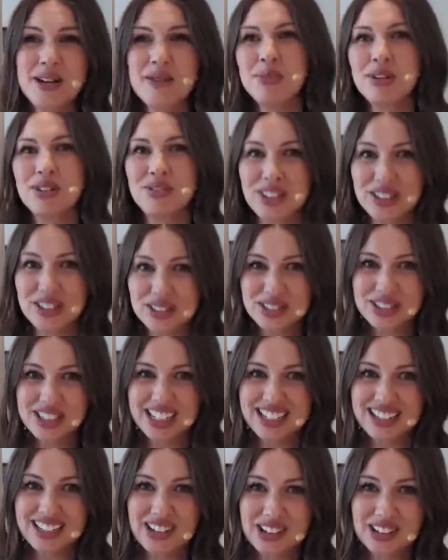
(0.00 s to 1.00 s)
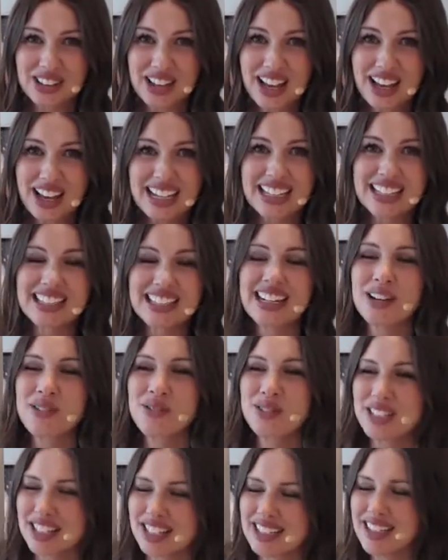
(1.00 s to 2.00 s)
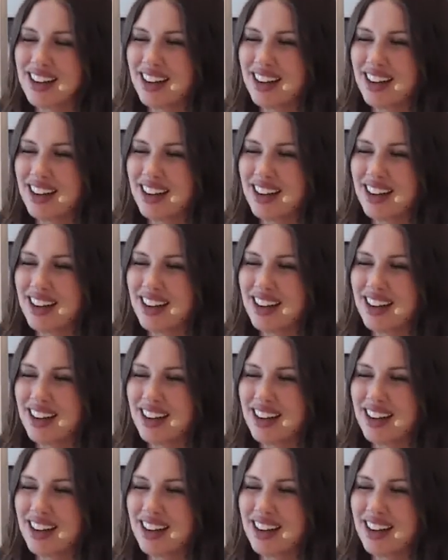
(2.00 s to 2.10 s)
But if I looked at it online, then I would get